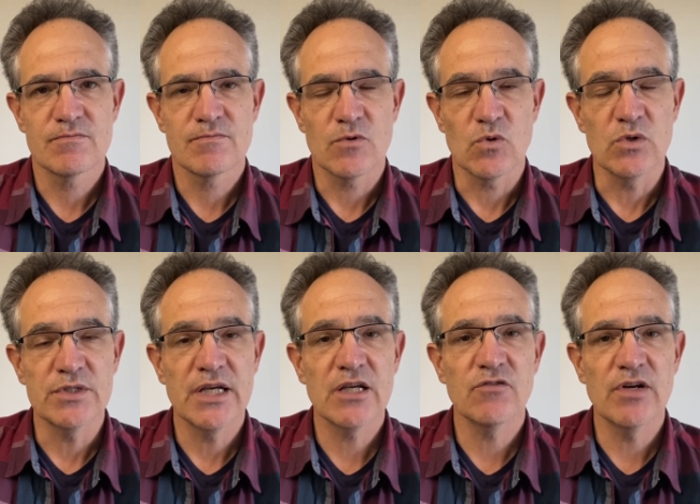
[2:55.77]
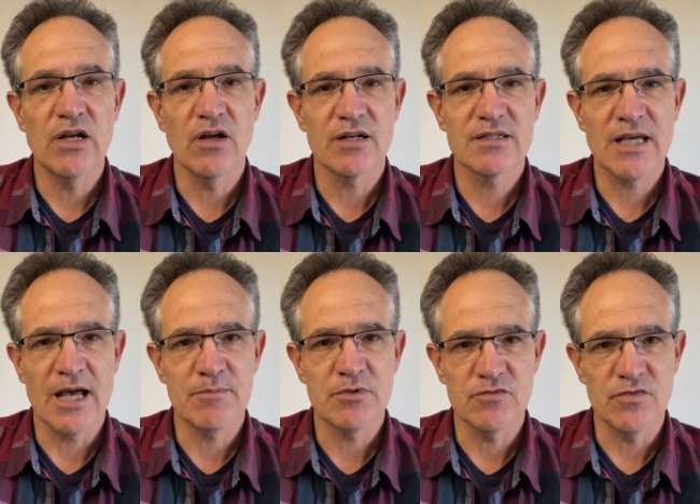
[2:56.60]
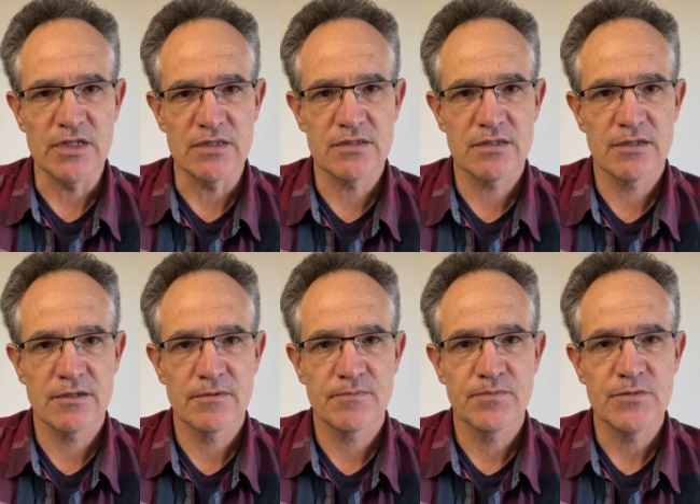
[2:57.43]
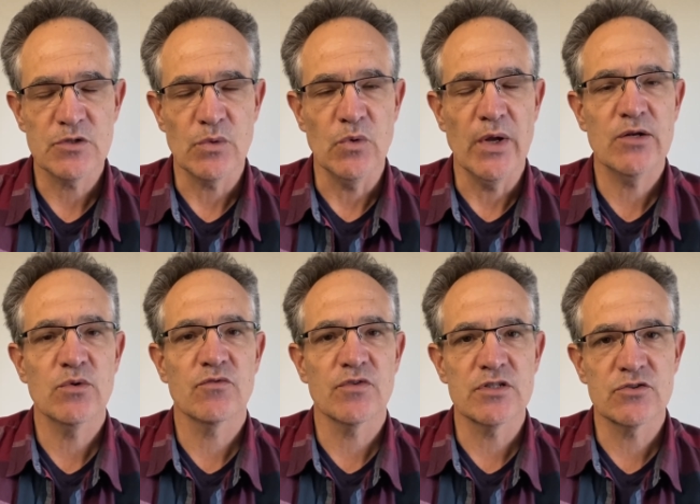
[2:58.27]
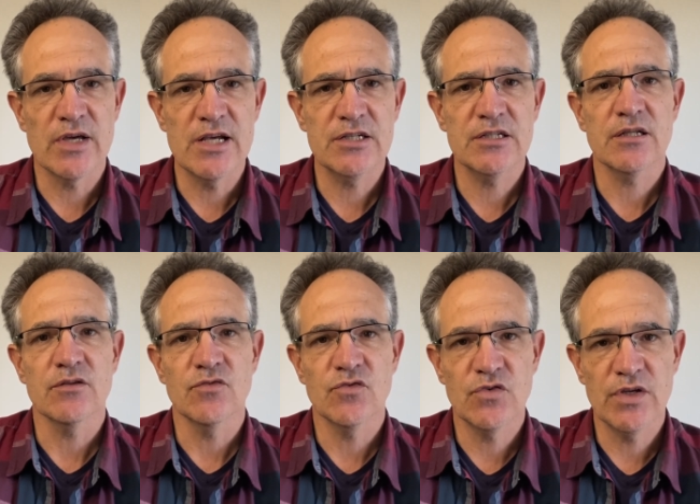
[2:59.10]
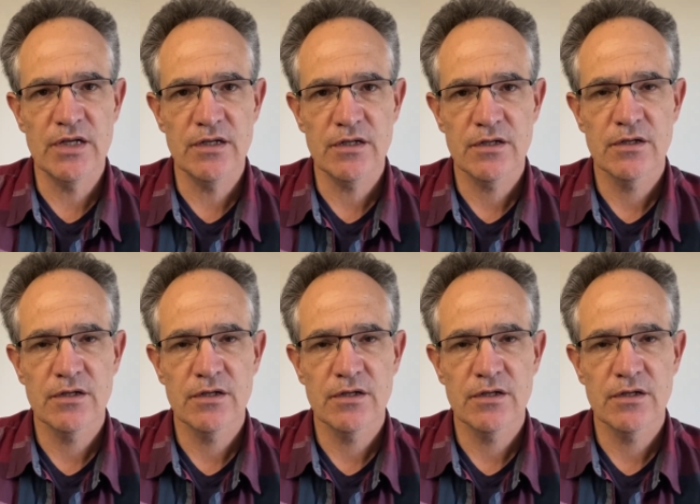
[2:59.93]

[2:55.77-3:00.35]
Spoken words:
It will take a very long time to fix. So we're racked with frustration and fear.